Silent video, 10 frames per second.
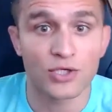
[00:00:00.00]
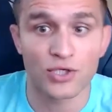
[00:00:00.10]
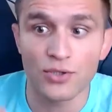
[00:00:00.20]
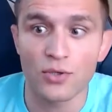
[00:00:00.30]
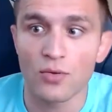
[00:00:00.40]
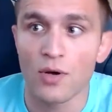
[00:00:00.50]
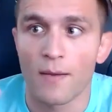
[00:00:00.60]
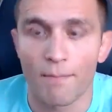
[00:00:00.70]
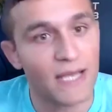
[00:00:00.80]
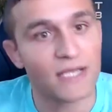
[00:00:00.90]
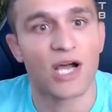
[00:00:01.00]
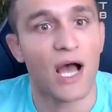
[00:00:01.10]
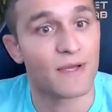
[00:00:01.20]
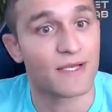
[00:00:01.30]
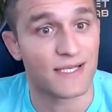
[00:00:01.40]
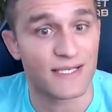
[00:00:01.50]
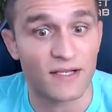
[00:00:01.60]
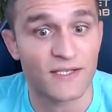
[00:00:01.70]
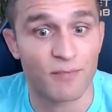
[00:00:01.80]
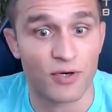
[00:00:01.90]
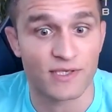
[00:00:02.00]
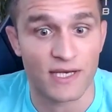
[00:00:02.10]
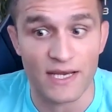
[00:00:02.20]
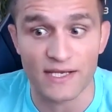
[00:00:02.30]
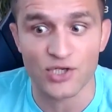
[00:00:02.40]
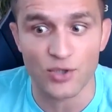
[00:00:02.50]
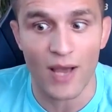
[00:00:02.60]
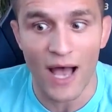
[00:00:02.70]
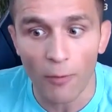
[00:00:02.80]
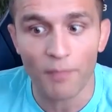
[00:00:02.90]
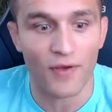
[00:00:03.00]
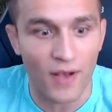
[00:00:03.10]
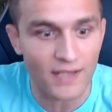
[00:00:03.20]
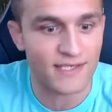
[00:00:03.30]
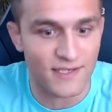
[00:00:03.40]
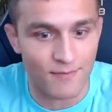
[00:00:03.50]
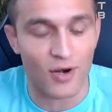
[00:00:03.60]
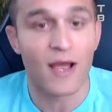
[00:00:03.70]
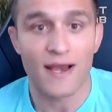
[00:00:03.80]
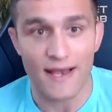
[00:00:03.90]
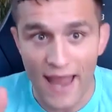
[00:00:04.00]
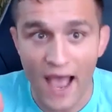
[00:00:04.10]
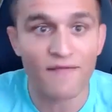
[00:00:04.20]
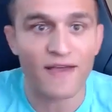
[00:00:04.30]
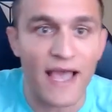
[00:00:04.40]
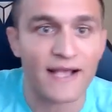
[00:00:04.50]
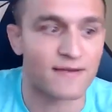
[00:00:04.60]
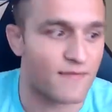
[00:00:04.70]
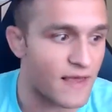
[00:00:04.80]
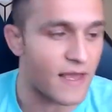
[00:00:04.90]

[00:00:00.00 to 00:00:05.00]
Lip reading: Two, my job as a salesperson is to help the customer navigate